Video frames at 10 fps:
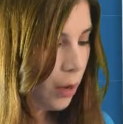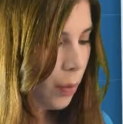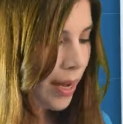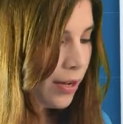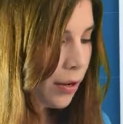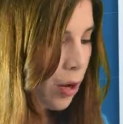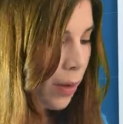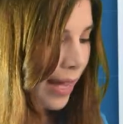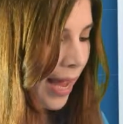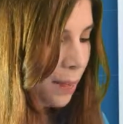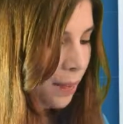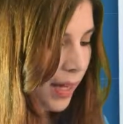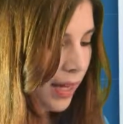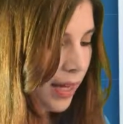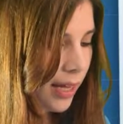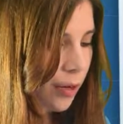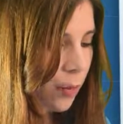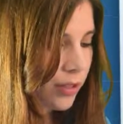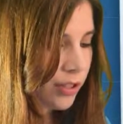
When you go camping and you want